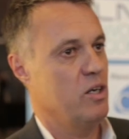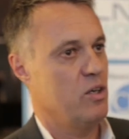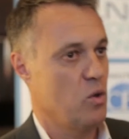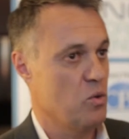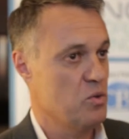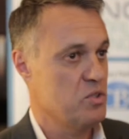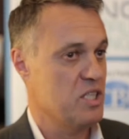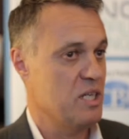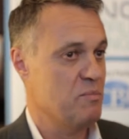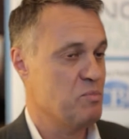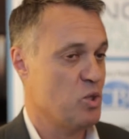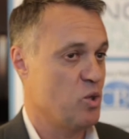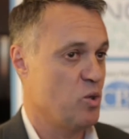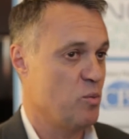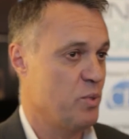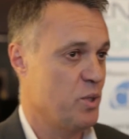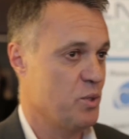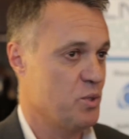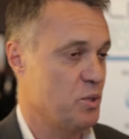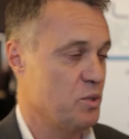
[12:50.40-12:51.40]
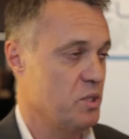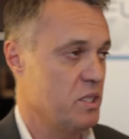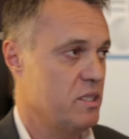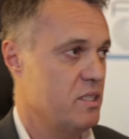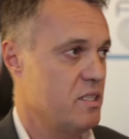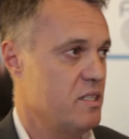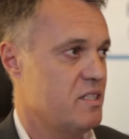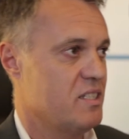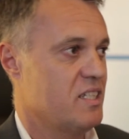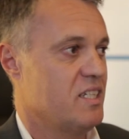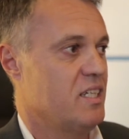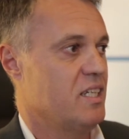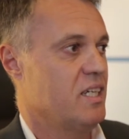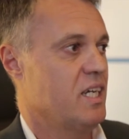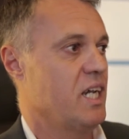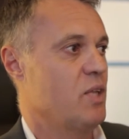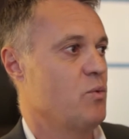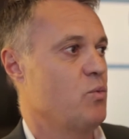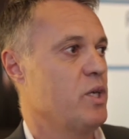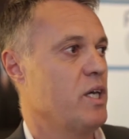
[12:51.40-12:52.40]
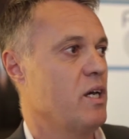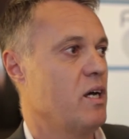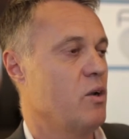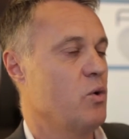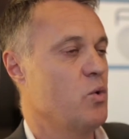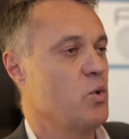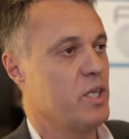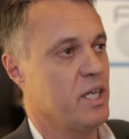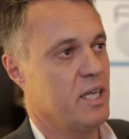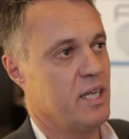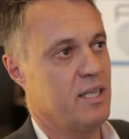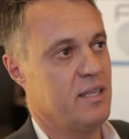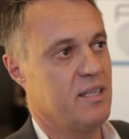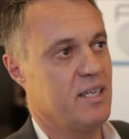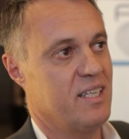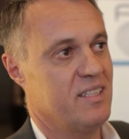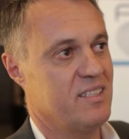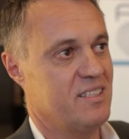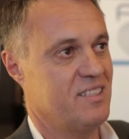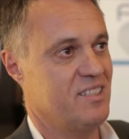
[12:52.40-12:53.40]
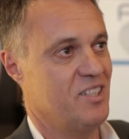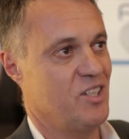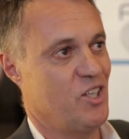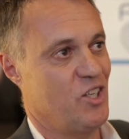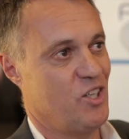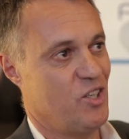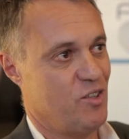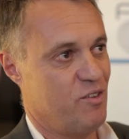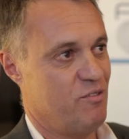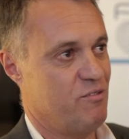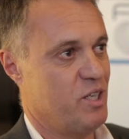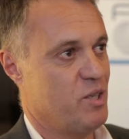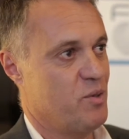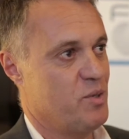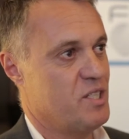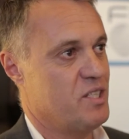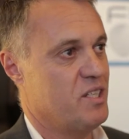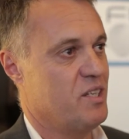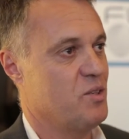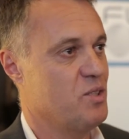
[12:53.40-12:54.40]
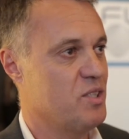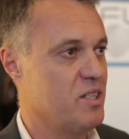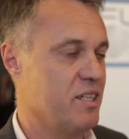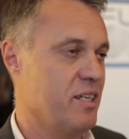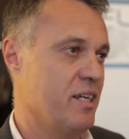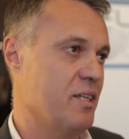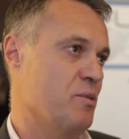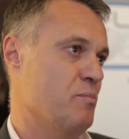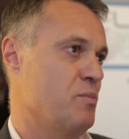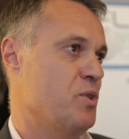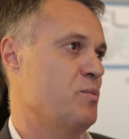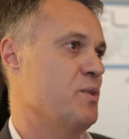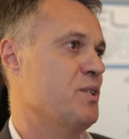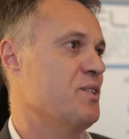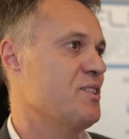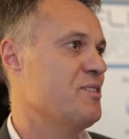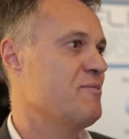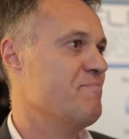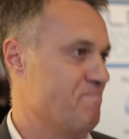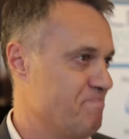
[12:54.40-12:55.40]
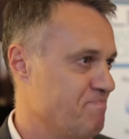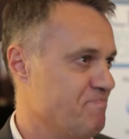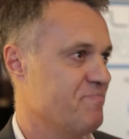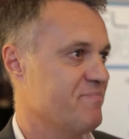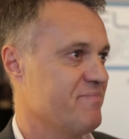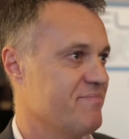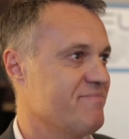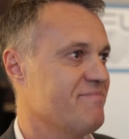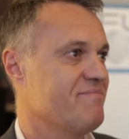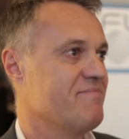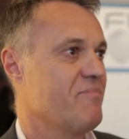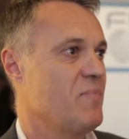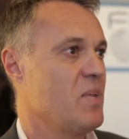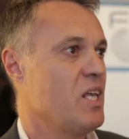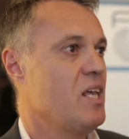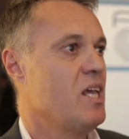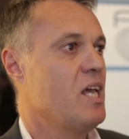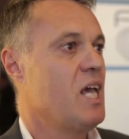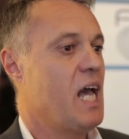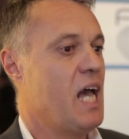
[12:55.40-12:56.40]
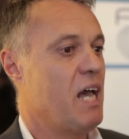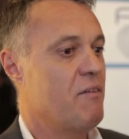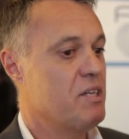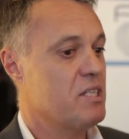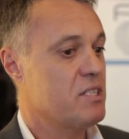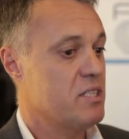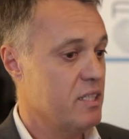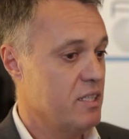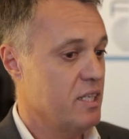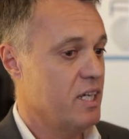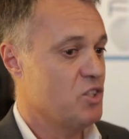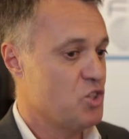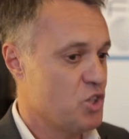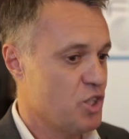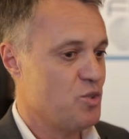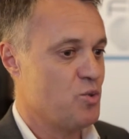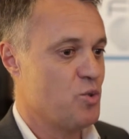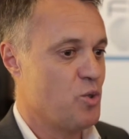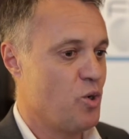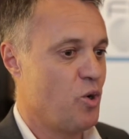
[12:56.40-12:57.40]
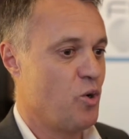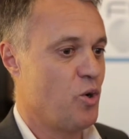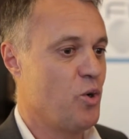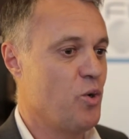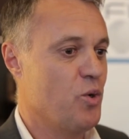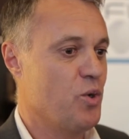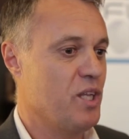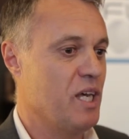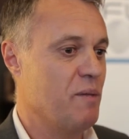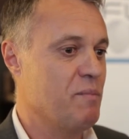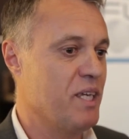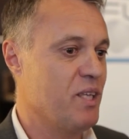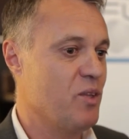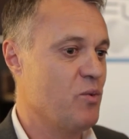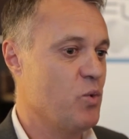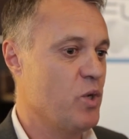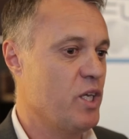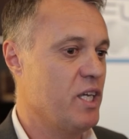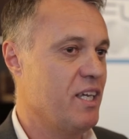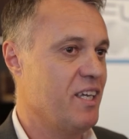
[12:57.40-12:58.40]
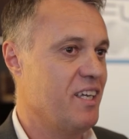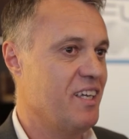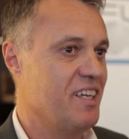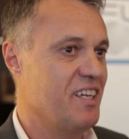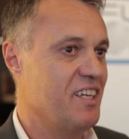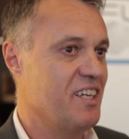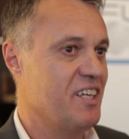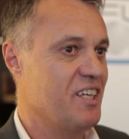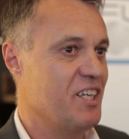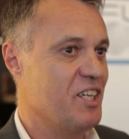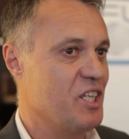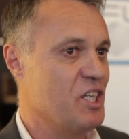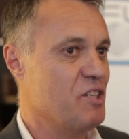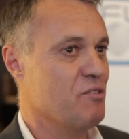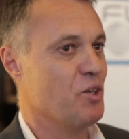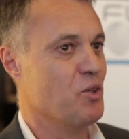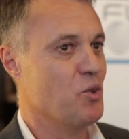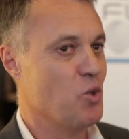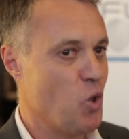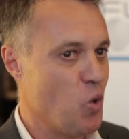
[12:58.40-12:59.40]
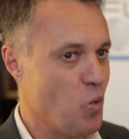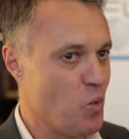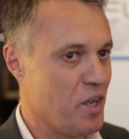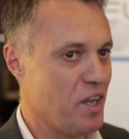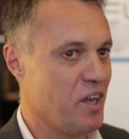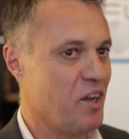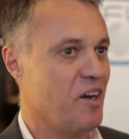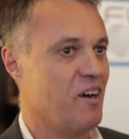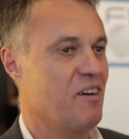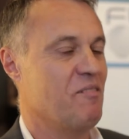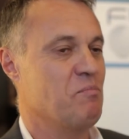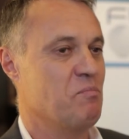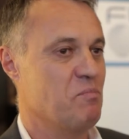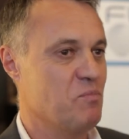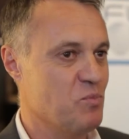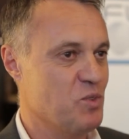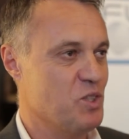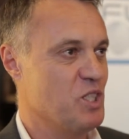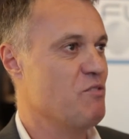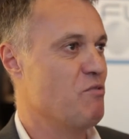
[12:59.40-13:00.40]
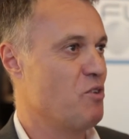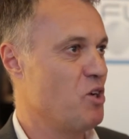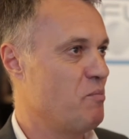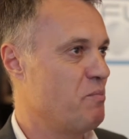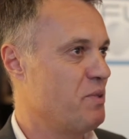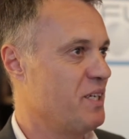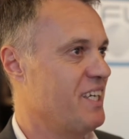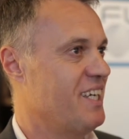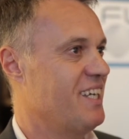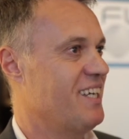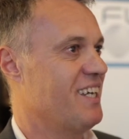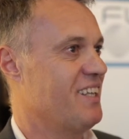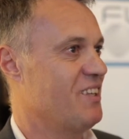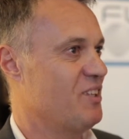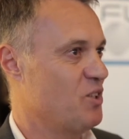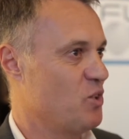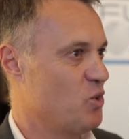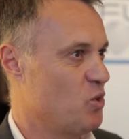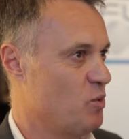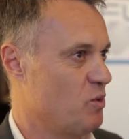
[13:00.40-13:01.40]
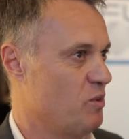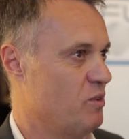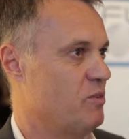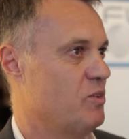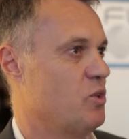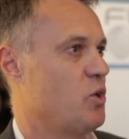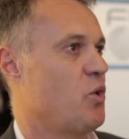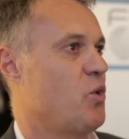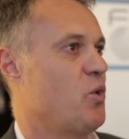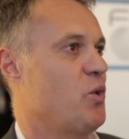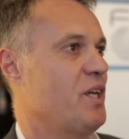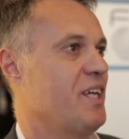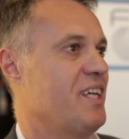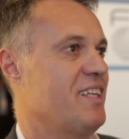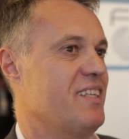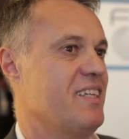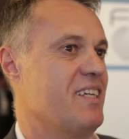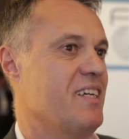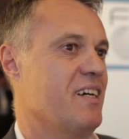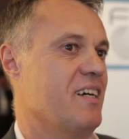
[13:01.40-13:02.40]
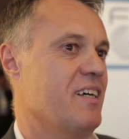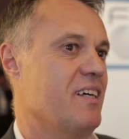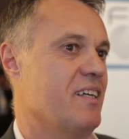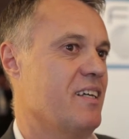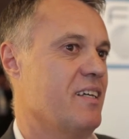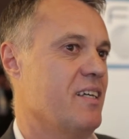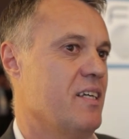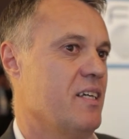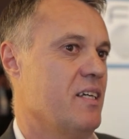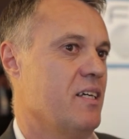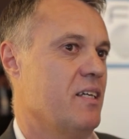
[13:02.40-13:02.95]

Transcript: concept or opportunities, and we are looking at that very seriously at the moment. Having said that, just to conclude, I mean, even though we are developing and growing the